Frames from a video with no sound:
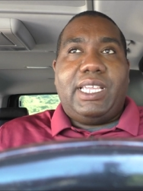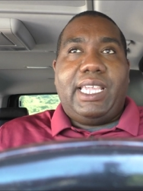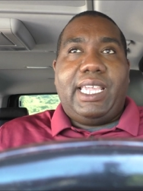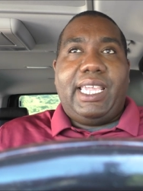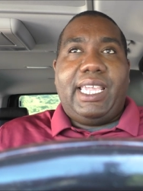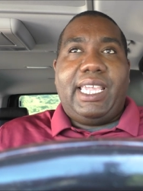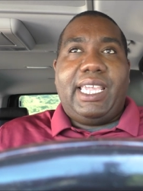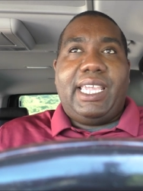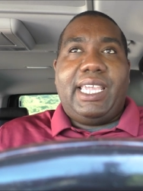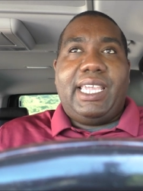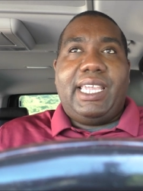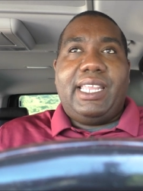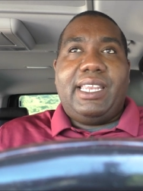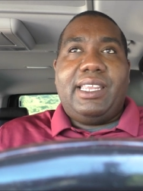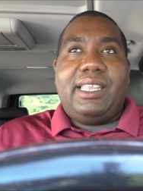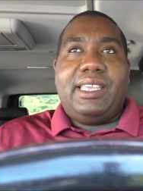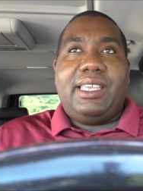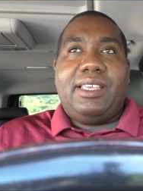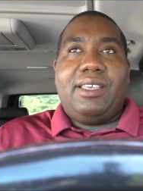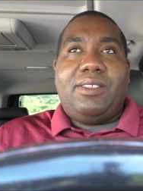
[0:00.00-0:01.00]

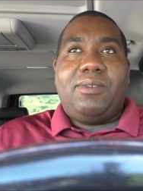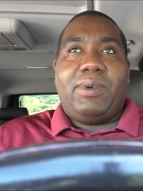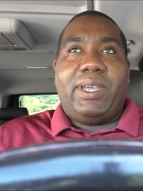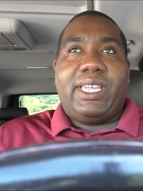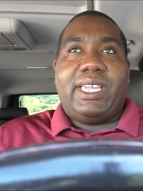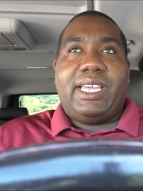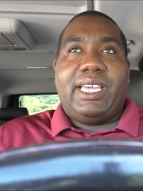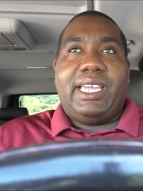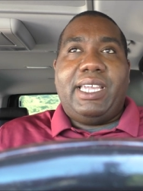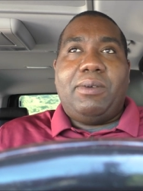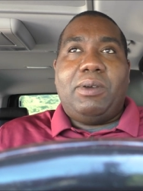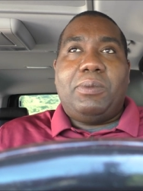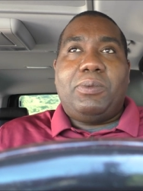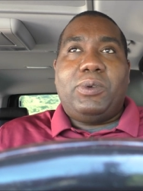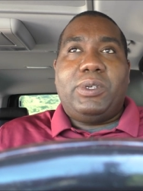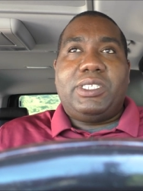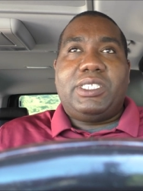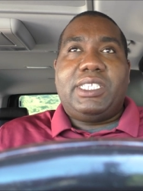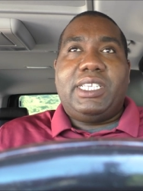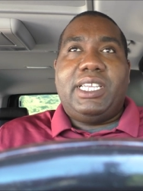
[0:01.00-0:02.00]
And uh, the white guy at one
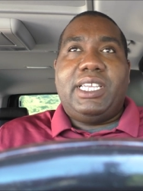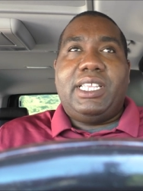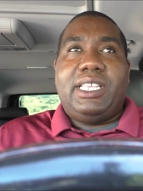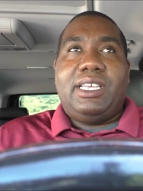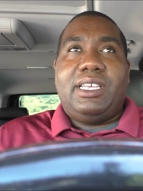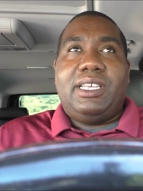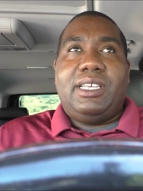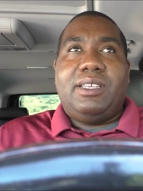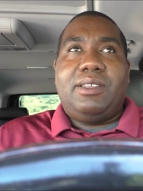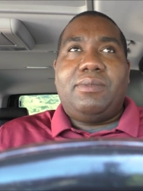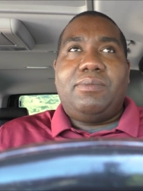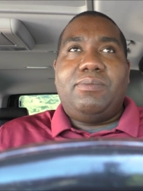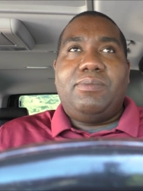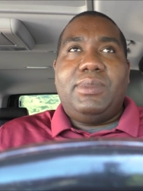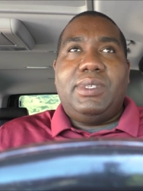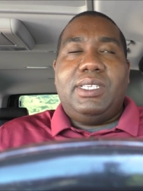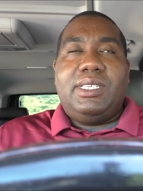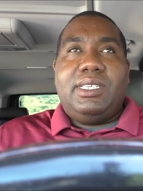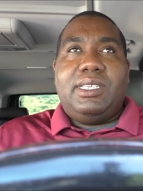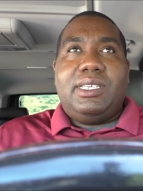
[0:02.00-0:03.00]
point said, um,
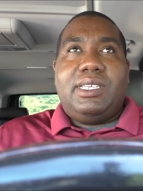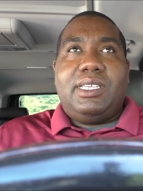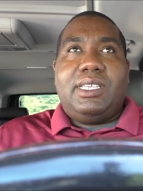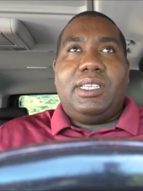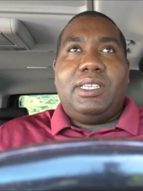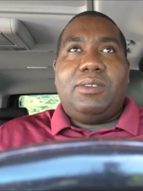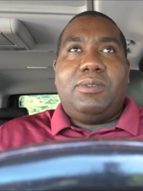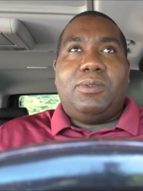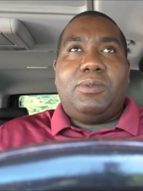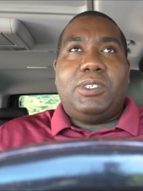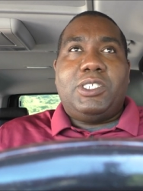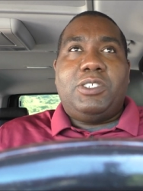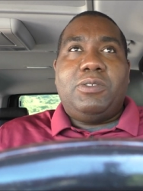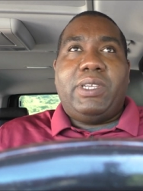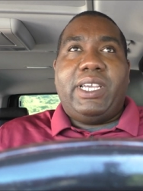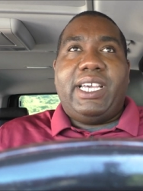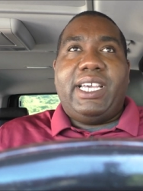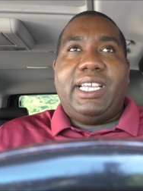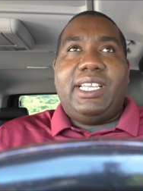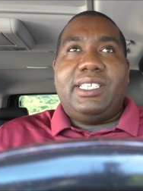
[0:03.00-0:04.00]
it you
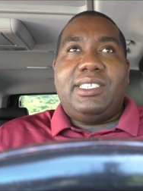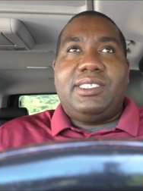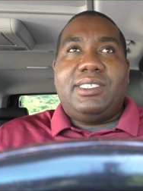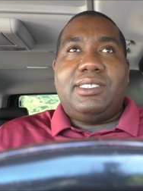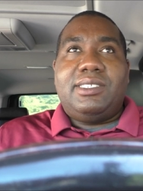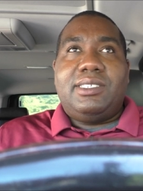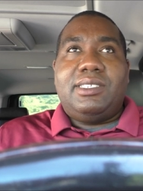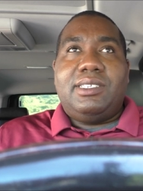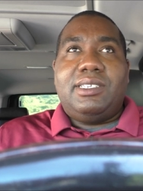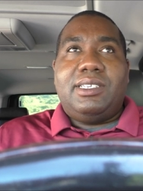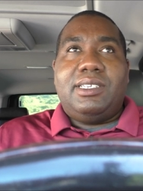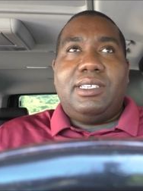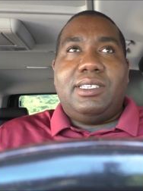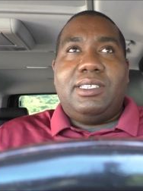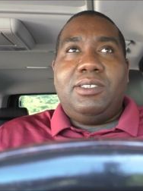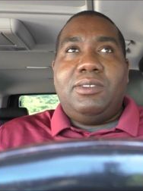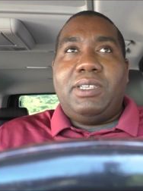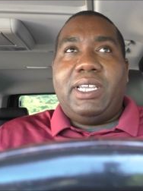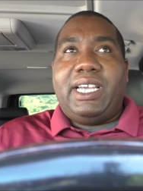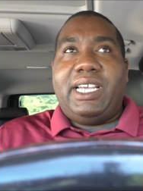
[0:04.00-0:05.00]
guys,
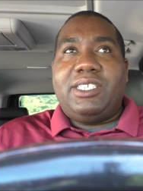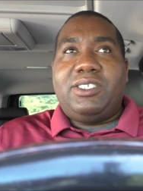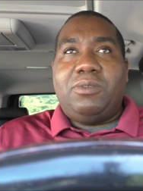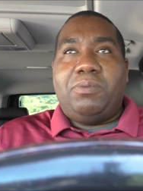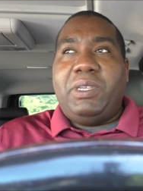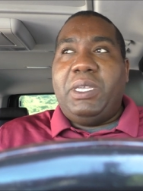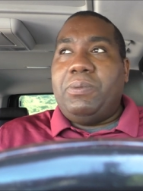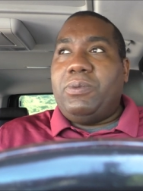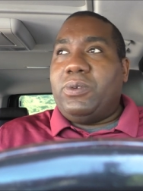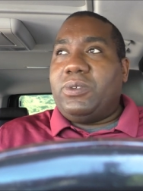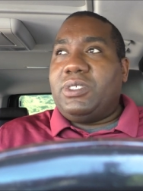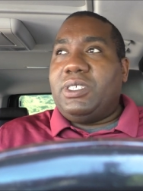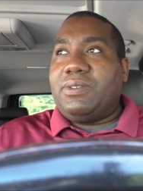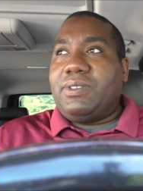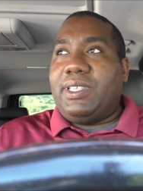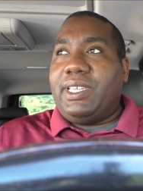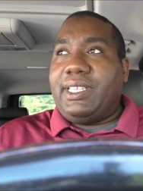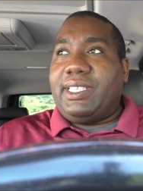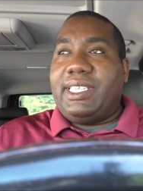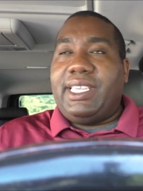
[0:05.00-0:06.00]
you guys, you people, or
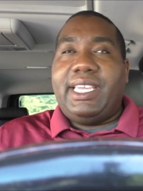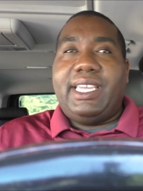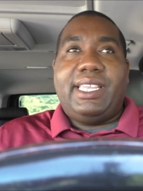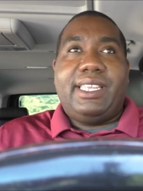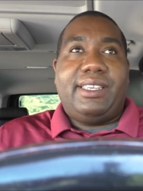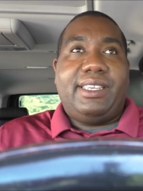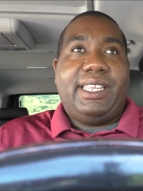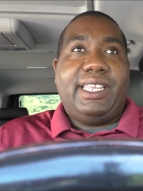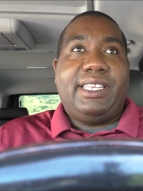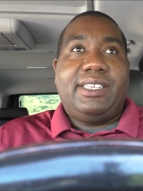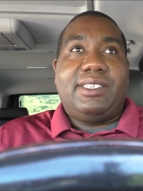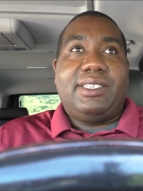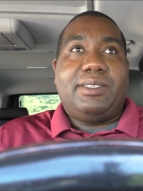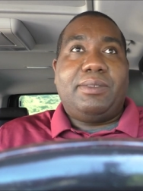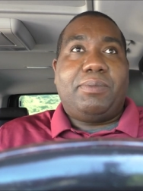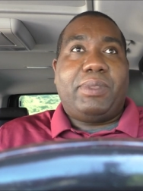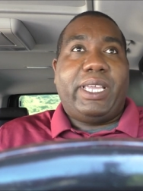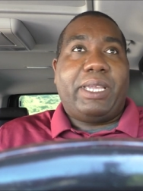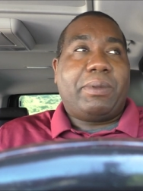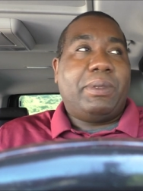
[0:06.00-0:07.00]
something like that. And they, uh,
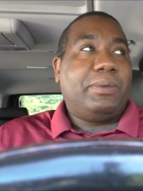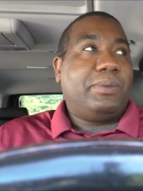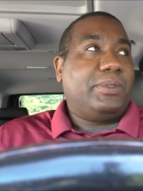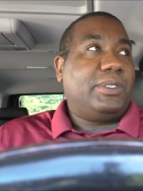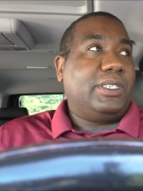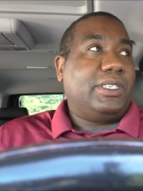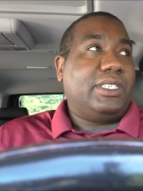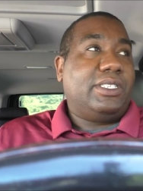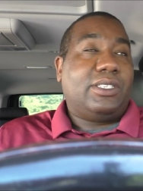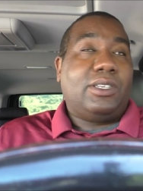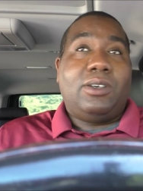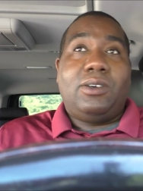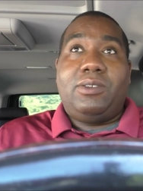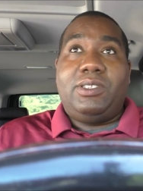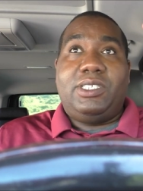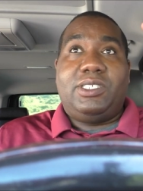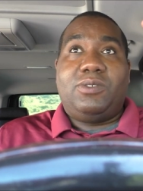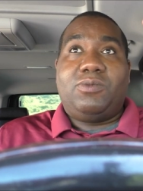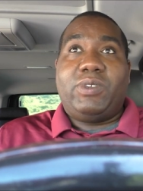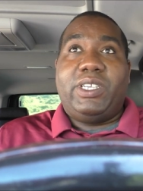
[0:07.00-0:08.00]
the black people took it as, oh,
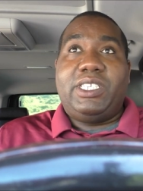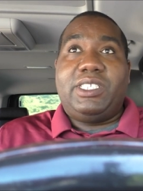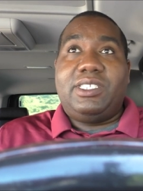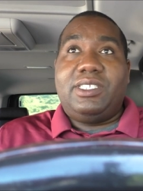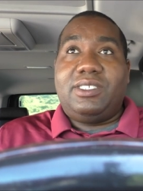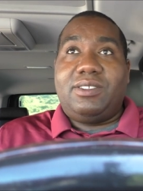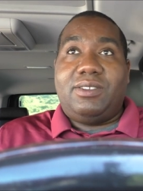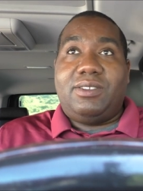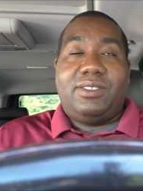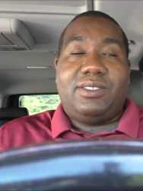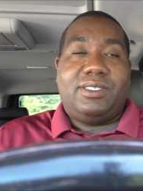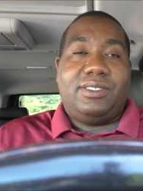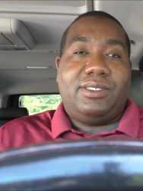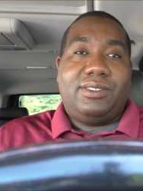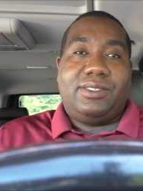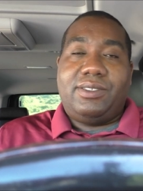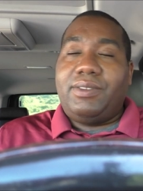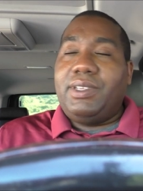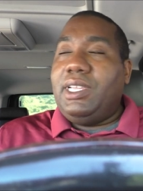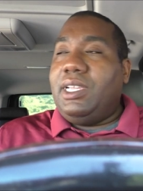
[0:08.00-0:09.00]
this is racist and all
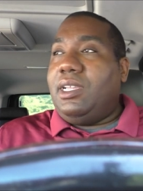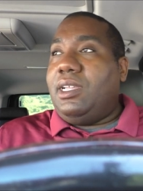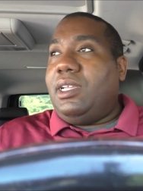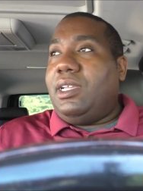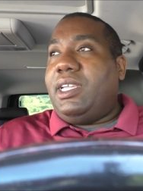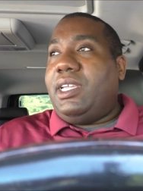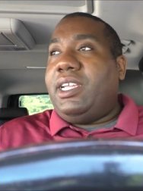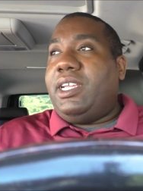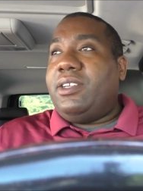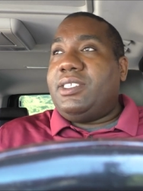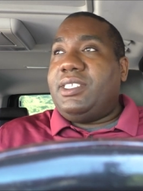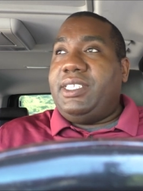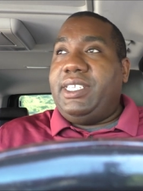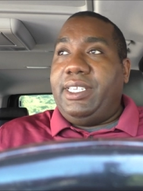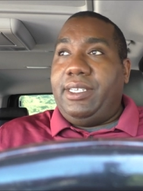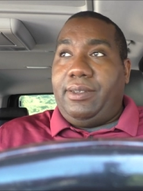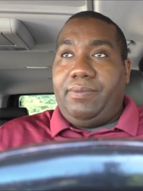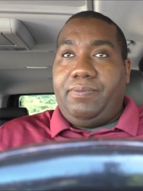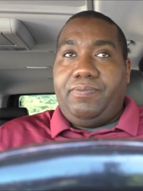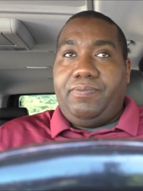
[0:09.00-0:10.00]
this other stuff. Here's the
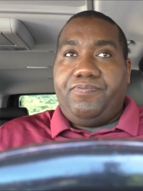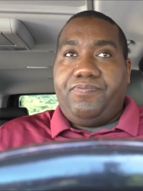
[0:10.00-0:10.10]
deal.